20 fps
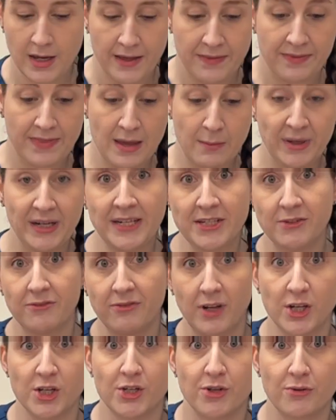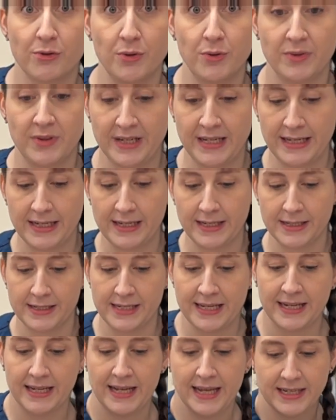Then we need to flush through the
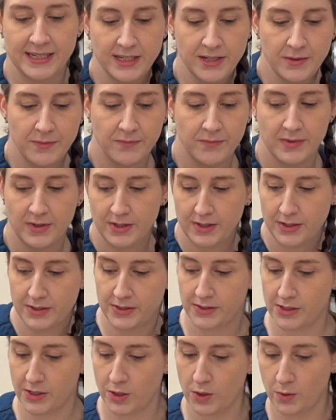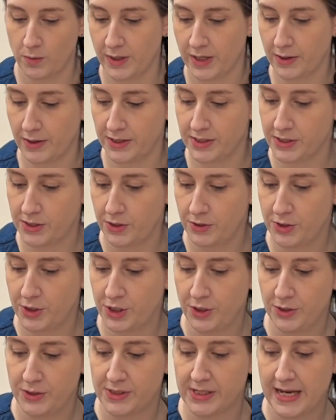T-connector, so we're going to
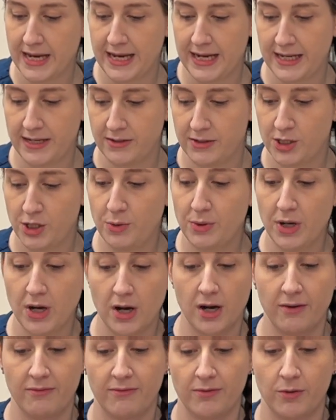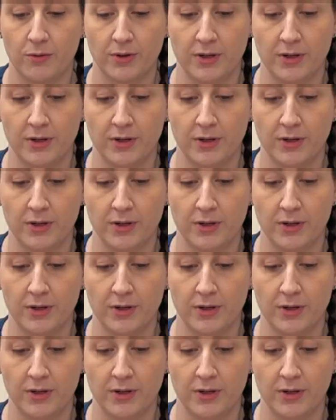choose a 2.5 or